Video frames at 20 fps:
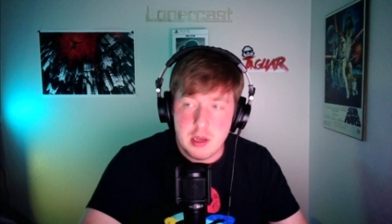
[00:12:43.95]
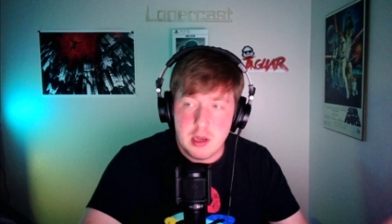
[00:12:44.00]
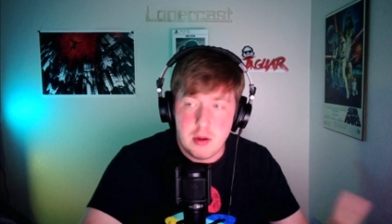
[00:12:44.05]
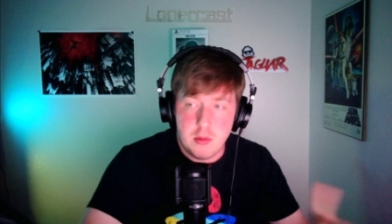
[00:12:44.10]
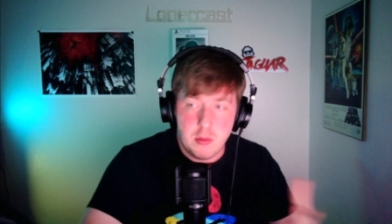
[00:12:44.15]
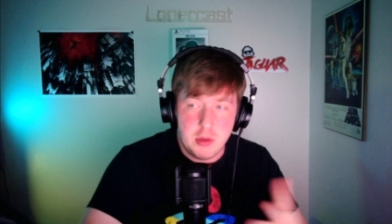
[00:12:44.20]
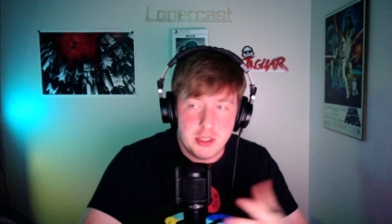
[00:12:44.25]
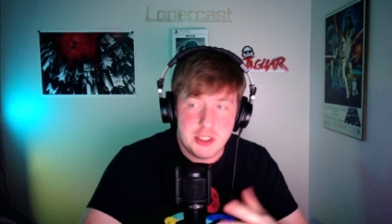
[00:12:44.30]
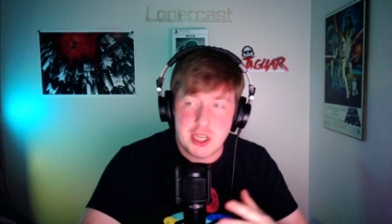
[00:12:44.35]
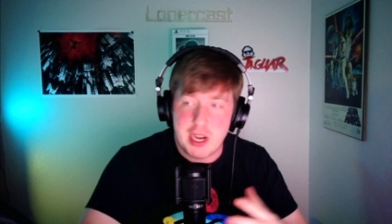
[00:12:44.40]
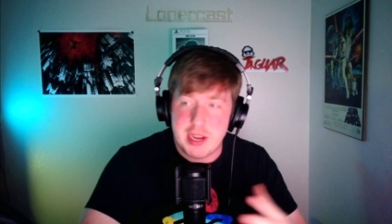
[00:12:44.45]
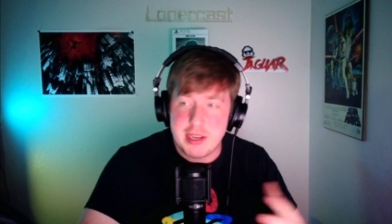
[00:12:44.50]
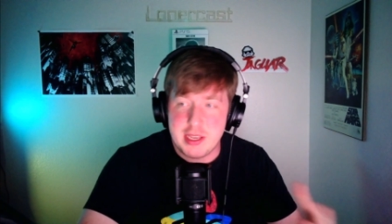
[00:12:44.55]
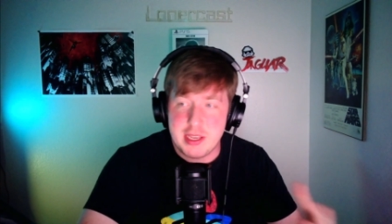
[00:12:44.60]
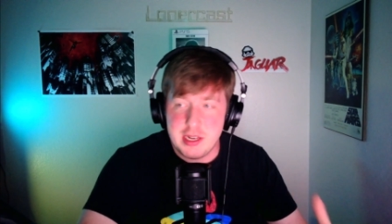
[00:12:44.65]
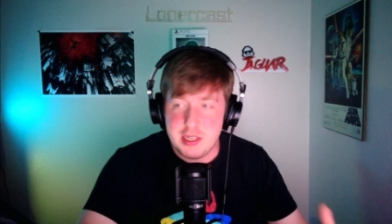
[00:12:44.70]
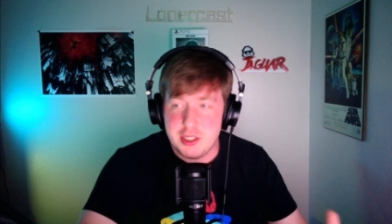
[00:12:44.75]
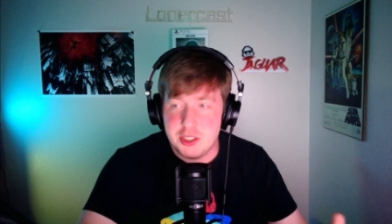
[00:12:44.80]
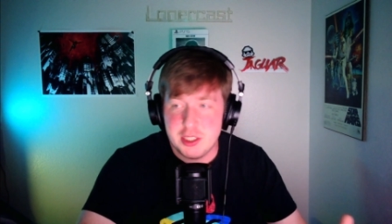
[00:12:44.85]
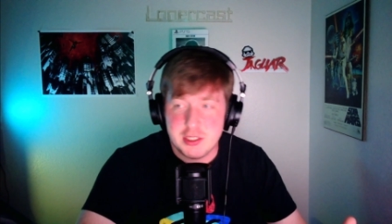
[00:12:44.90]
which I
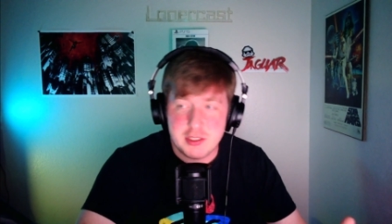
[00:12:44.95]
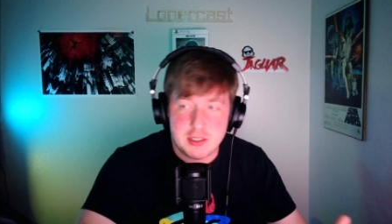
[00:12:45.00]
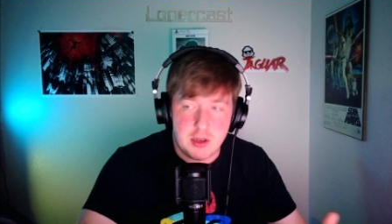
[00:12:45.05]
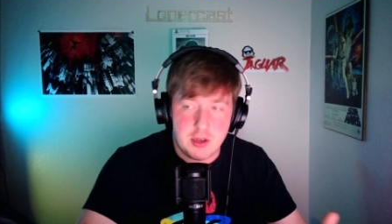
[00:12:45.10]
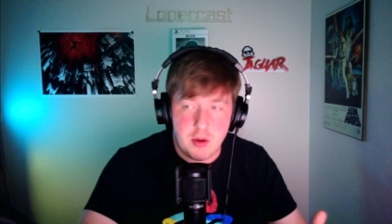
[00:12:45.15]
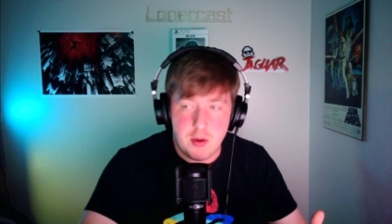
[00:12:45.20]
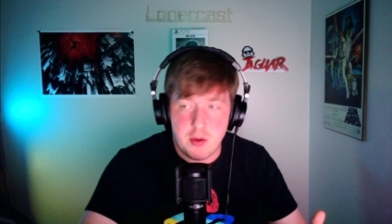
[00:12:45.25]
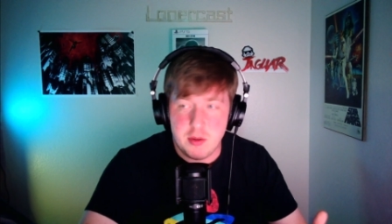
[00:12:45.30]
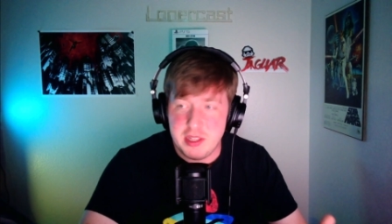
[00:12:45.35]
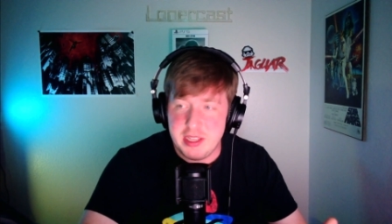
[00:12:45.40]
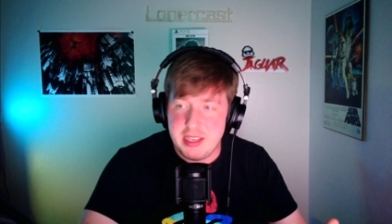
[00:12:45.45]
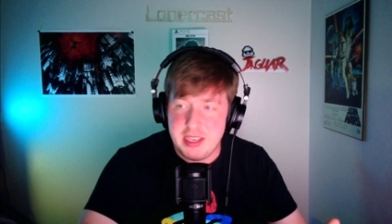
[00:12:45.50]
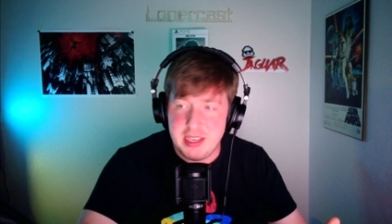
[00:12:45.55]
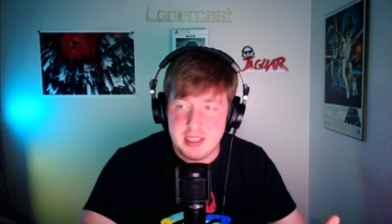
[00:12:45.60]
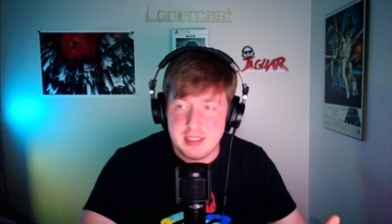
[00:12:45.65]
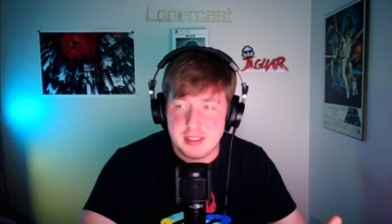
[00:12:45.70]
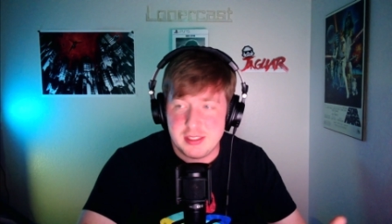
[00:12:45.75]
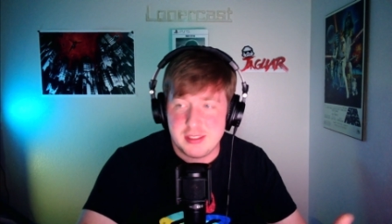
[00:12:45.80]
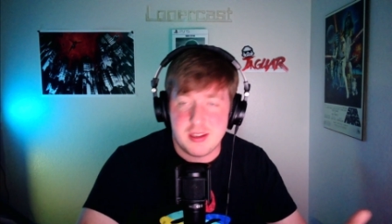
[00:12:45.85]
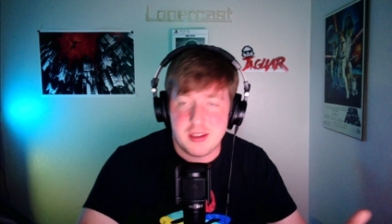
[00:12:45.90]
can just only
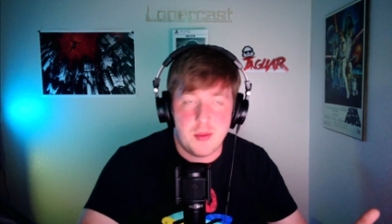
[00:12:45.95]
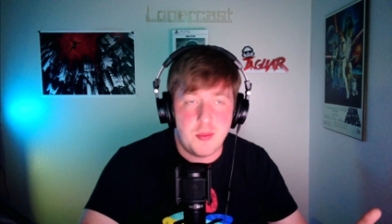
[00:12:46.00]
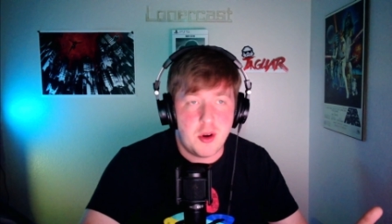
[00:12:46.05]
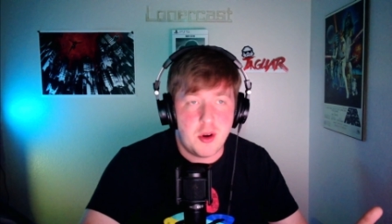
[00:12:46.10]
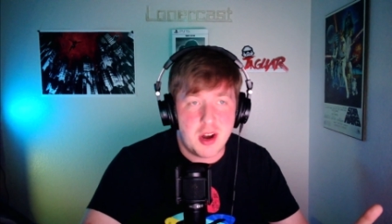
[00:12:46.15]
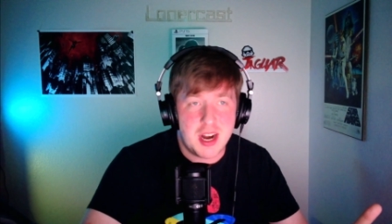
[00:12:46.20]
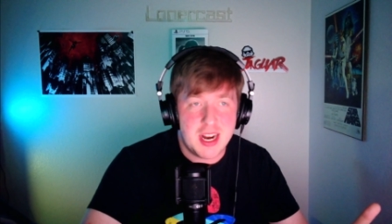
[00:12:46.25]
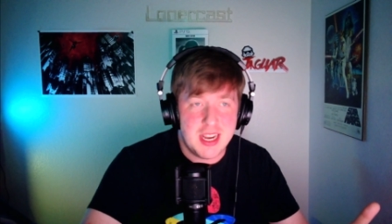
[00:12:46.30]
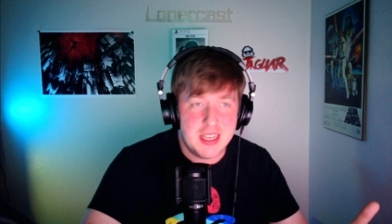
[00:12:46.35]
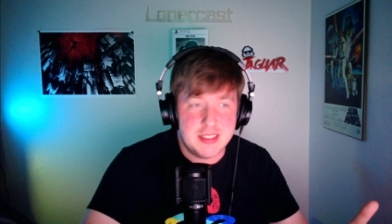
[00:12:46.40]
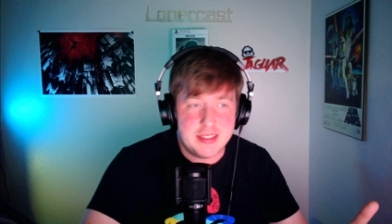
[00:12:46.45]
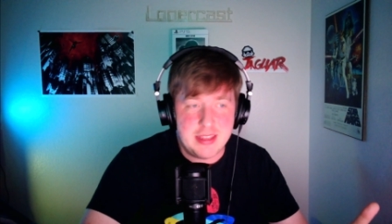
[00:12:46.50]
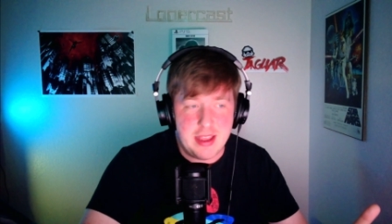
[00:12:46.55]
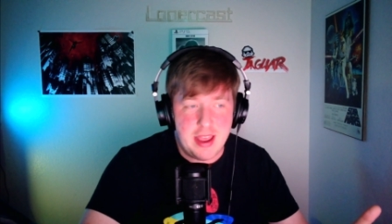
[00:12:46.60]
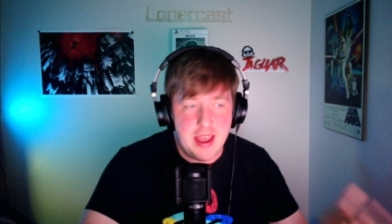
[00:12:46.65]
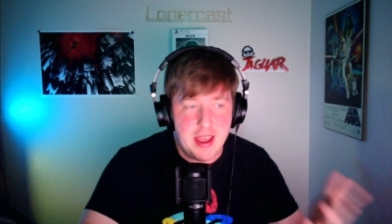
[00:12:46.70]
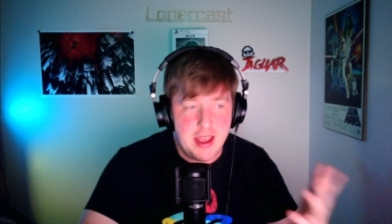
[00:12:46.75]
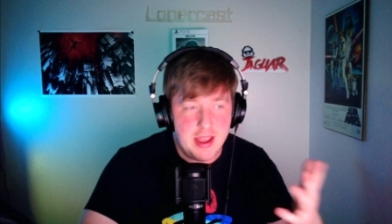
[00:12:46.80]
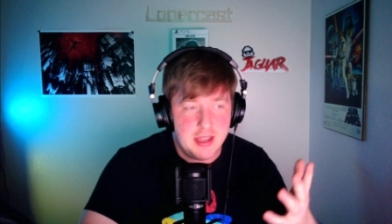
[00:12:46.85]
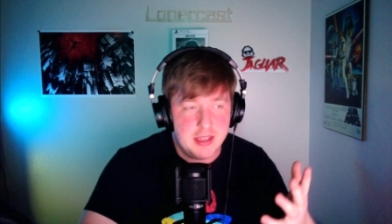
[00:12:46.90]
summarize
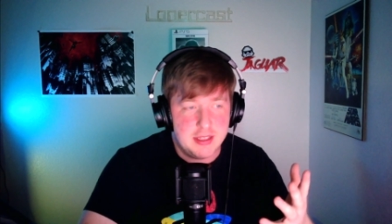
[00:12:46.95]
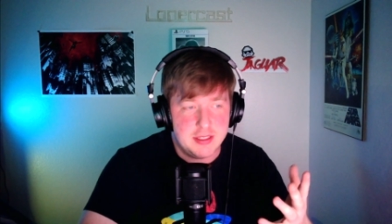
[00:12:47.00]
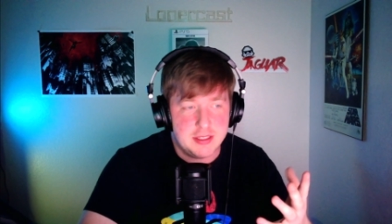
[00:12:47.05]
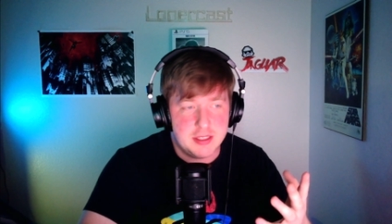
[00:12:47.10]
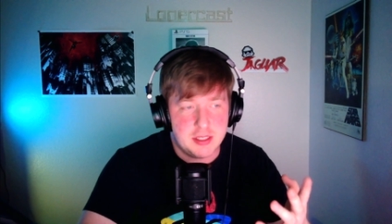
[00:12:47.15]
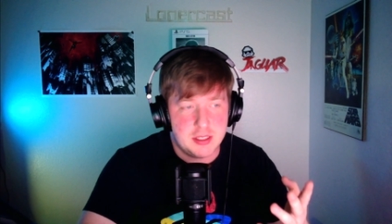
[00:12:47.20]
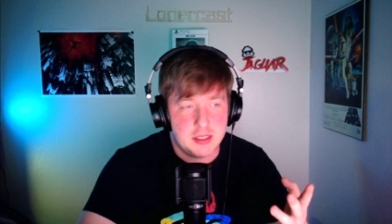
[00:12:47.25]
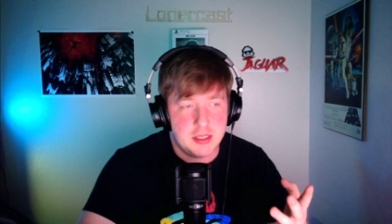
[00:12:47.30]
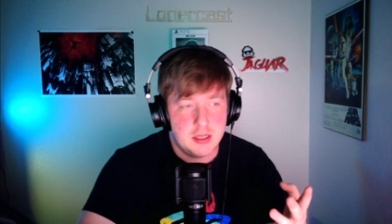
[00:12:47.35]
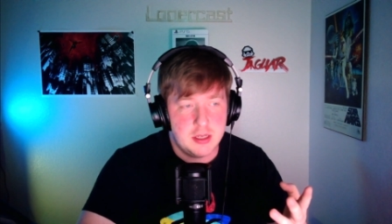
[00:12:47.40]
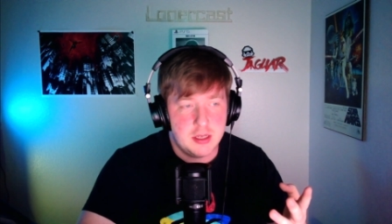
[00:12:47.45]
as